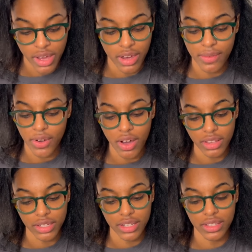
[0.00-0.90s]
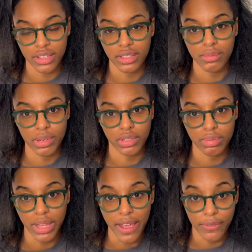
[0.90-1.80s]
of all this is to build a
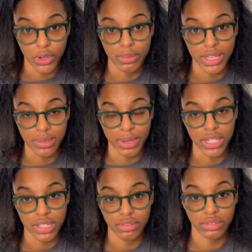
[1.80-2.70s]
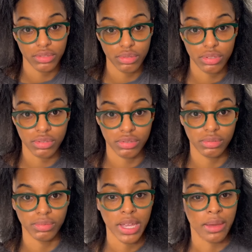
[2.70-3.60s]
platform, especially on YouTube,
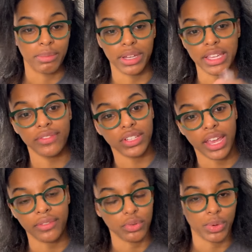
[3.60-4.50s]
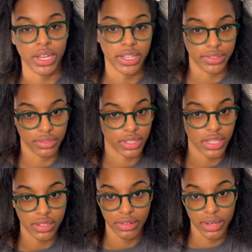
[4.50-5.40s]
but even everywhere else,
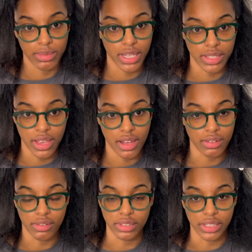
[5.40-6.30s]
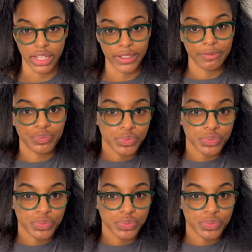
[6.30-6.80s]
Instagram, TikTok, all of that.